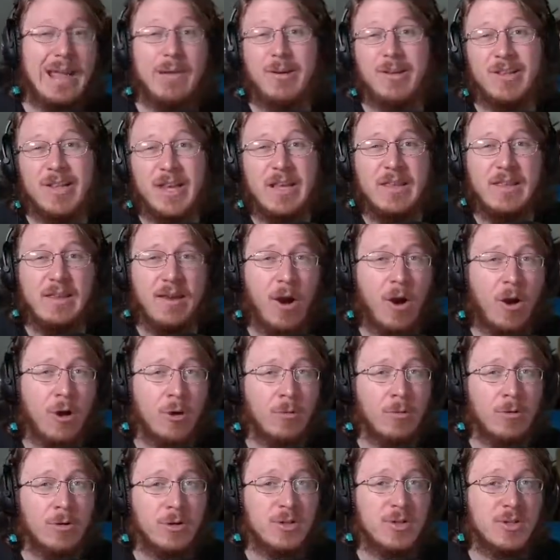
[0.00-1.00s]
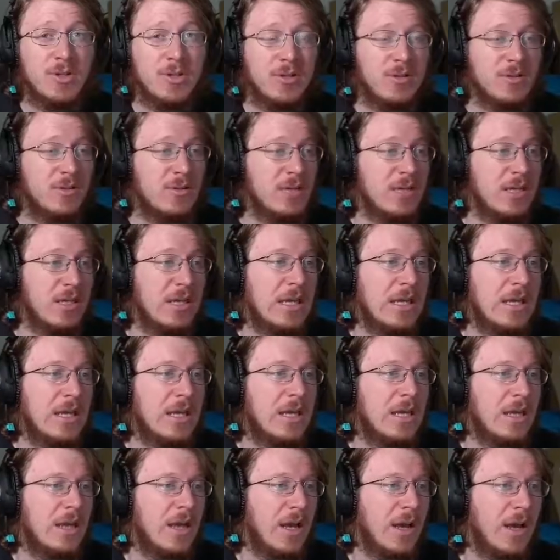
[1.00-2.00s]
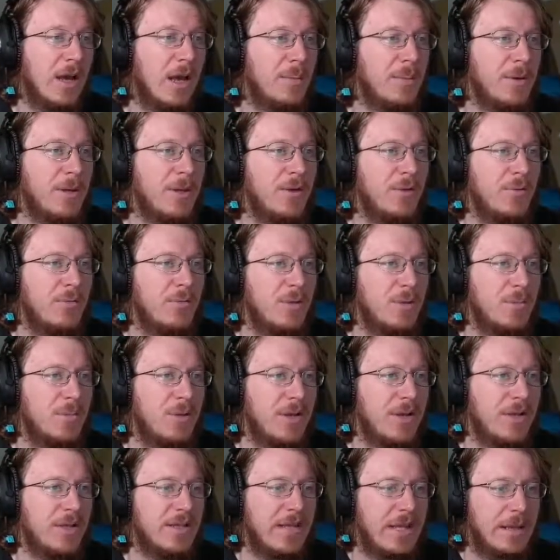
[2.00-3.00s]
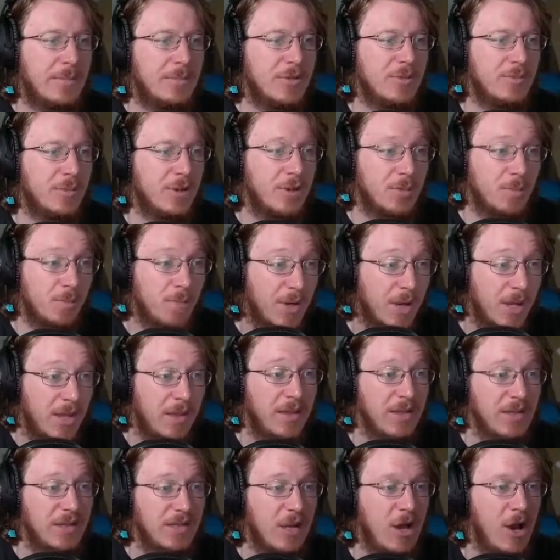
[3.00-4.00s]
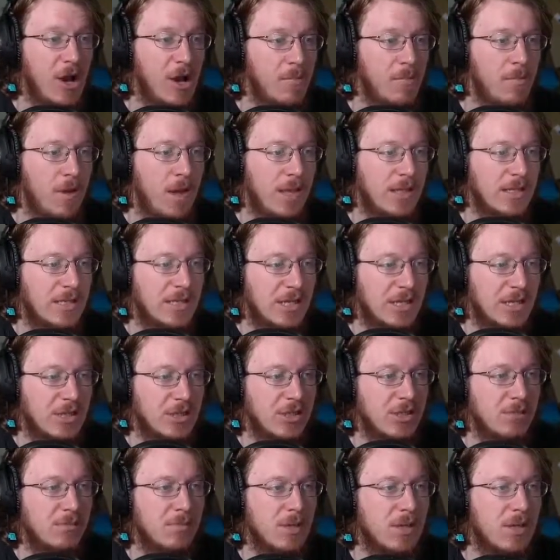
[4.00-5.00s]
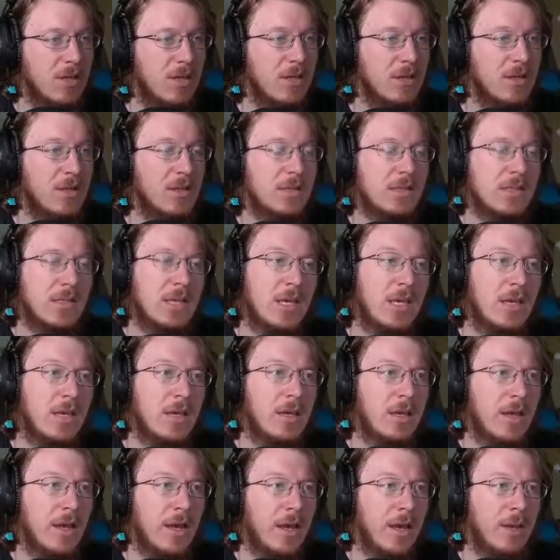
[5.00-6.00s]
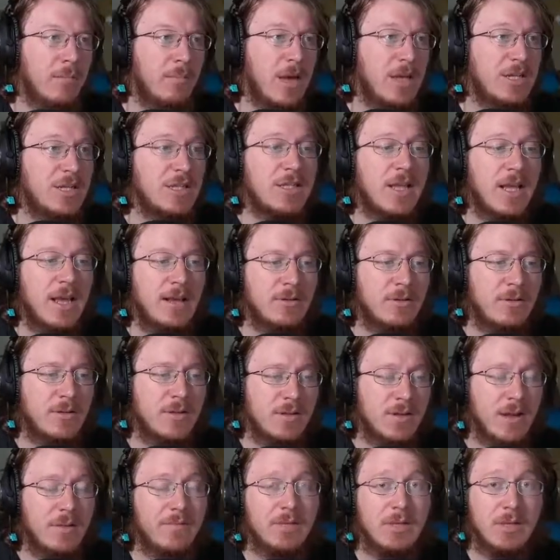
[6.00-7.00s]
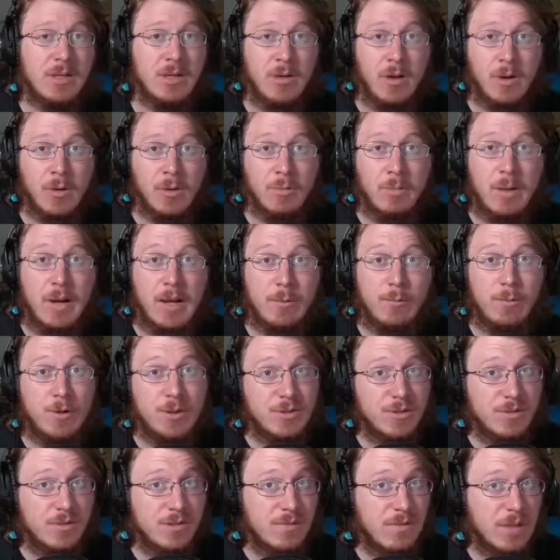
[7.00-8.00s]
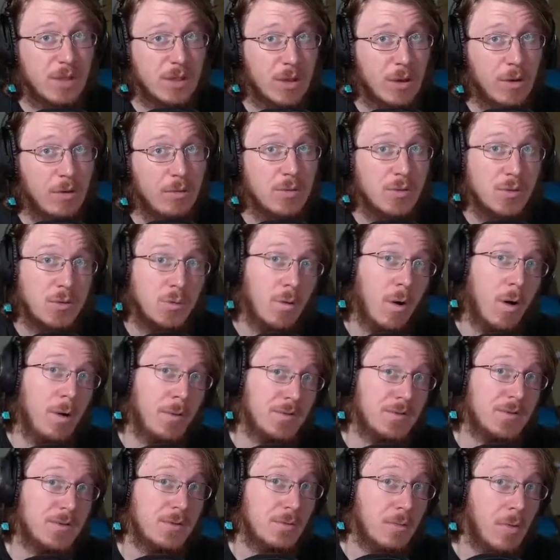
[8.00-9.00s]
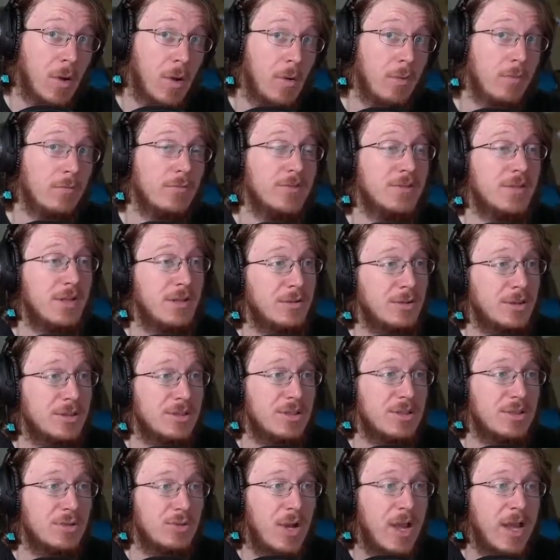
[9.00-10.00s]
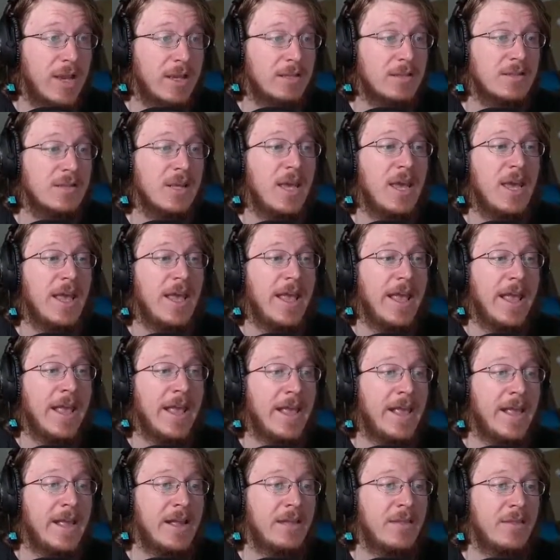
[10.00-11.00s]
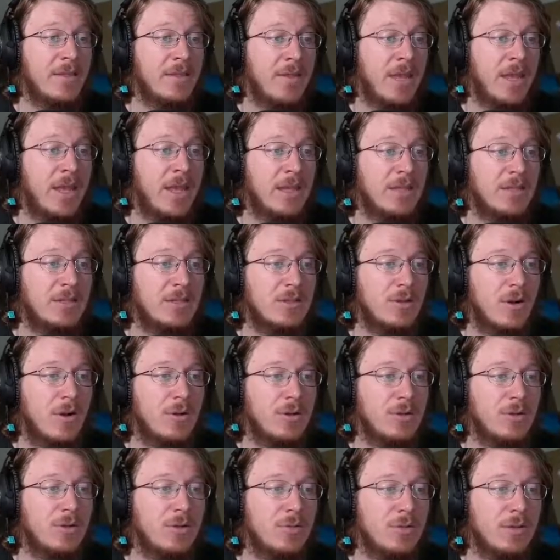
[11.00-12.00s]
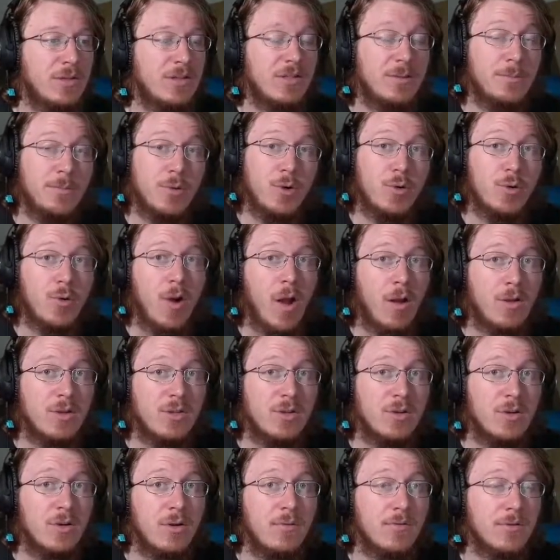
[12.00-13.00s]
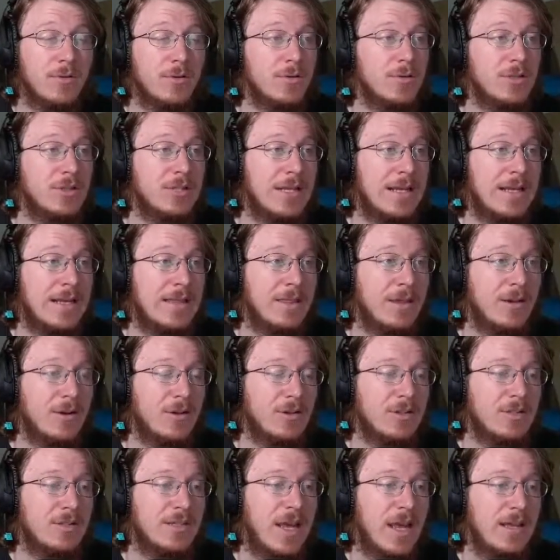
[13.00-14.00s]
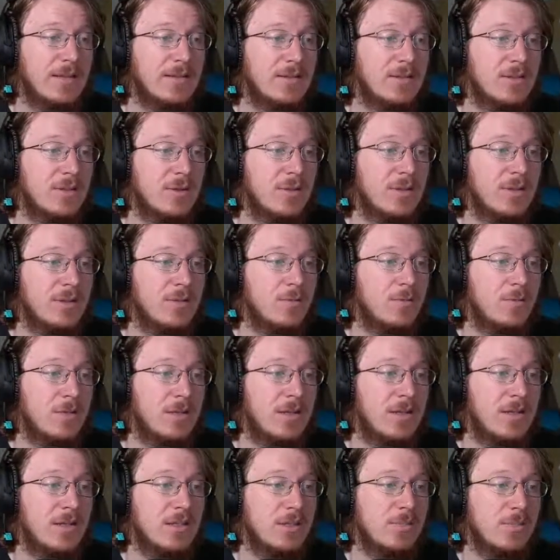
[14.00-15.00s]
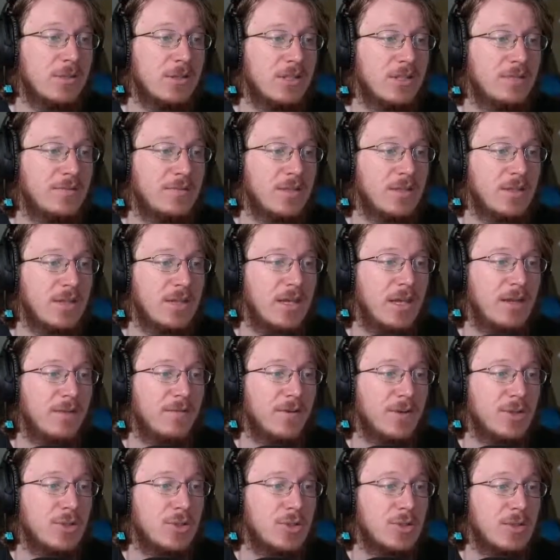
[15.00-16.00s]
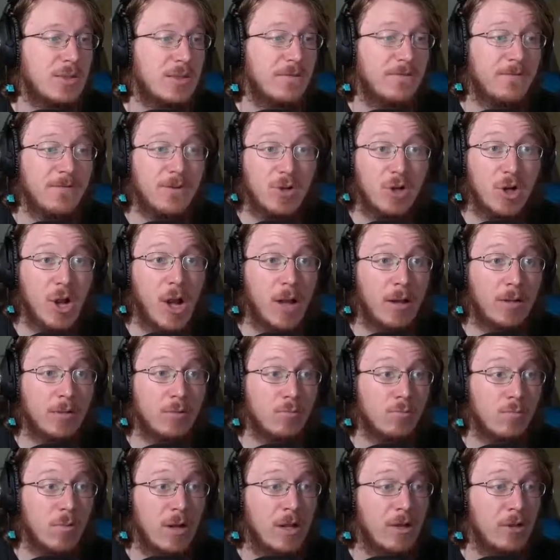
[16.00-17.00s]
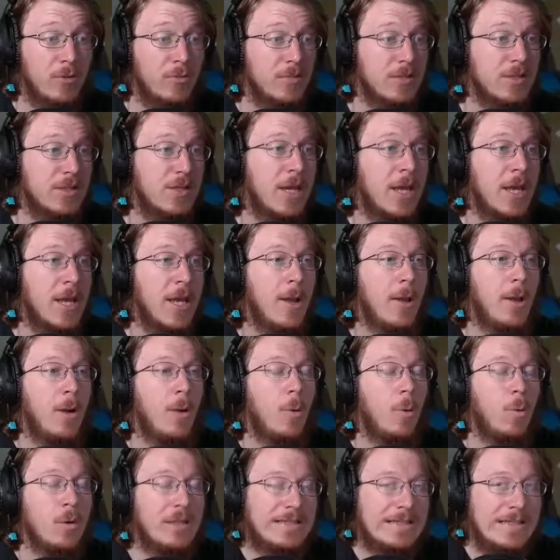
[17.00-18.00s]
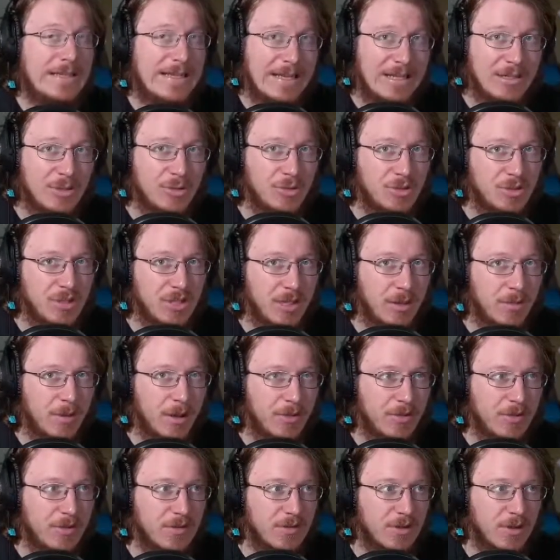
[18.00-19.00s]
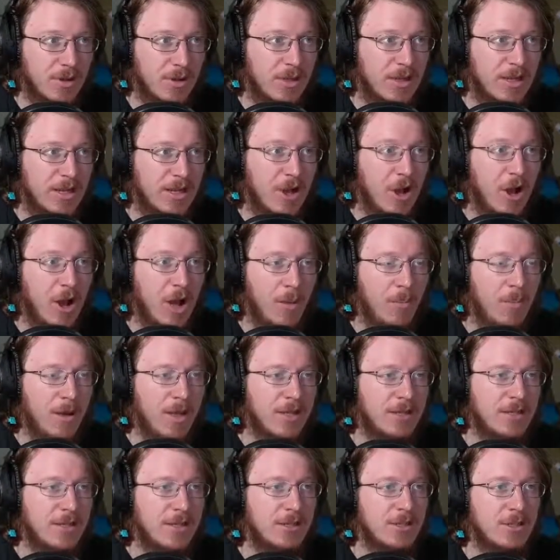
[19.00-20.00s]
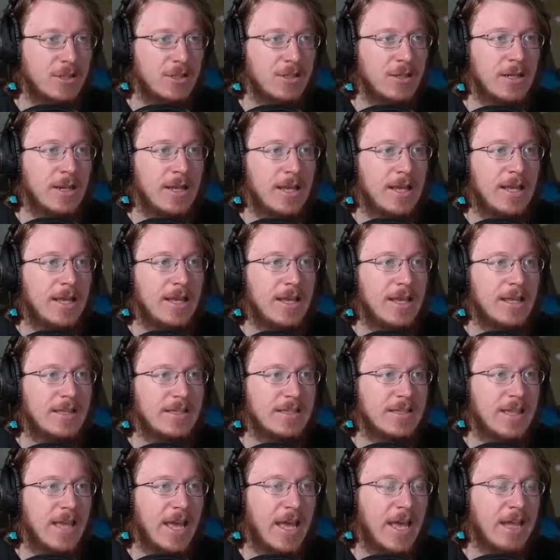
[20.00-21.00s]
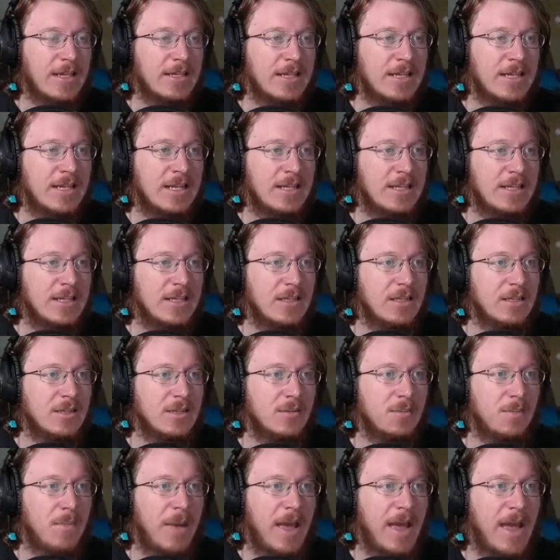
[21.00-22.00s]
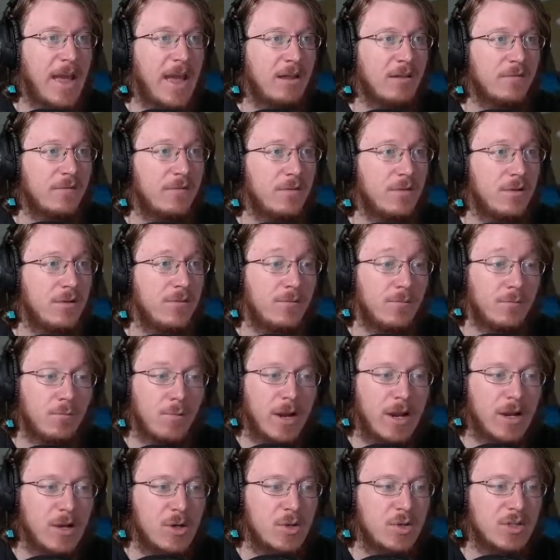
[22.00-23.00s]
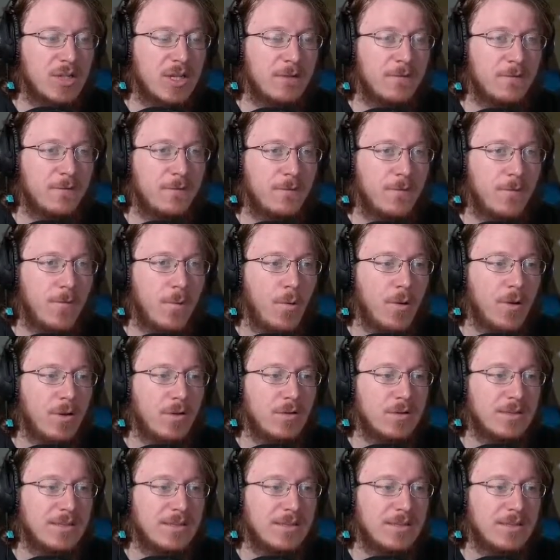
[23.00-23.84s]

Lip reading: I like the artwork certainly, but I don't really play the game too much. But this caught my attention because Magic the Gathering is obviously owned by Wizards of the Coast, who also owns Dungeons and Dragons, and they started doing some crossovers in their sets. So this one is specifically Adventures in the Forgotten Realms. What's interesting about this, though, that caught my attention is that it is packed full of rares and foils.